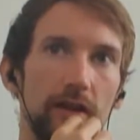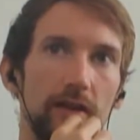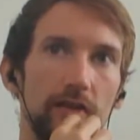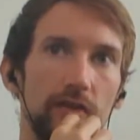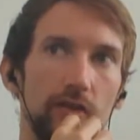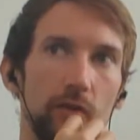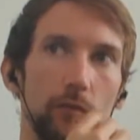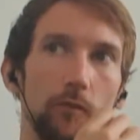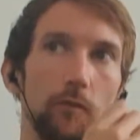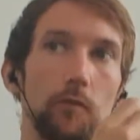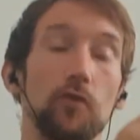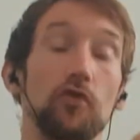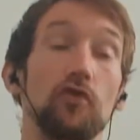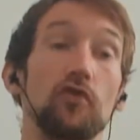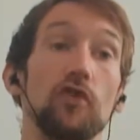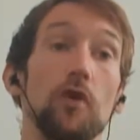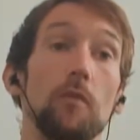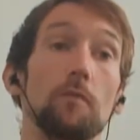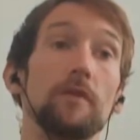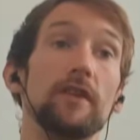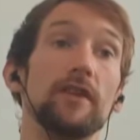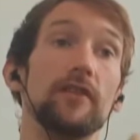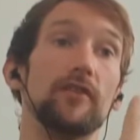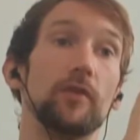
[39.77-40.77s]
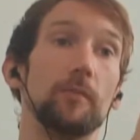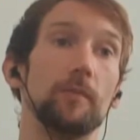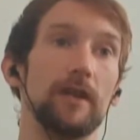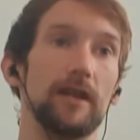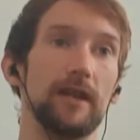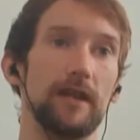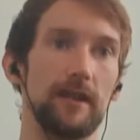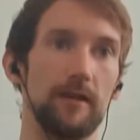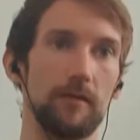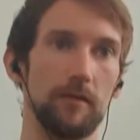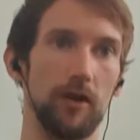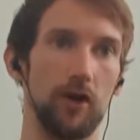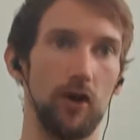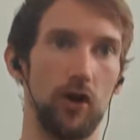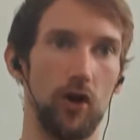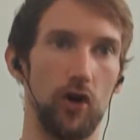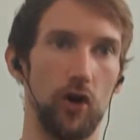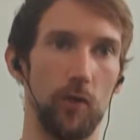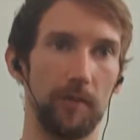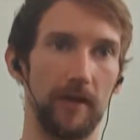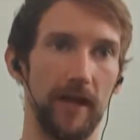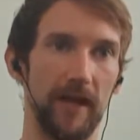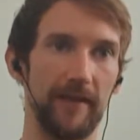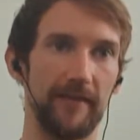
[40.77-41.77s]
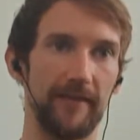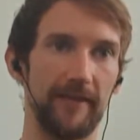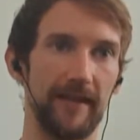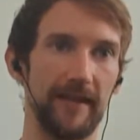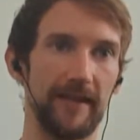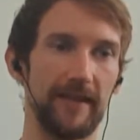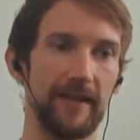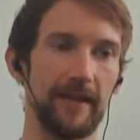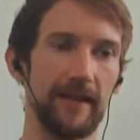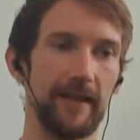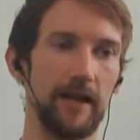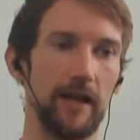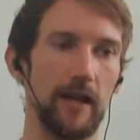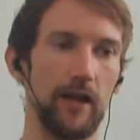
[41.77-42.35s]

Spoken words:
Some need to be updated.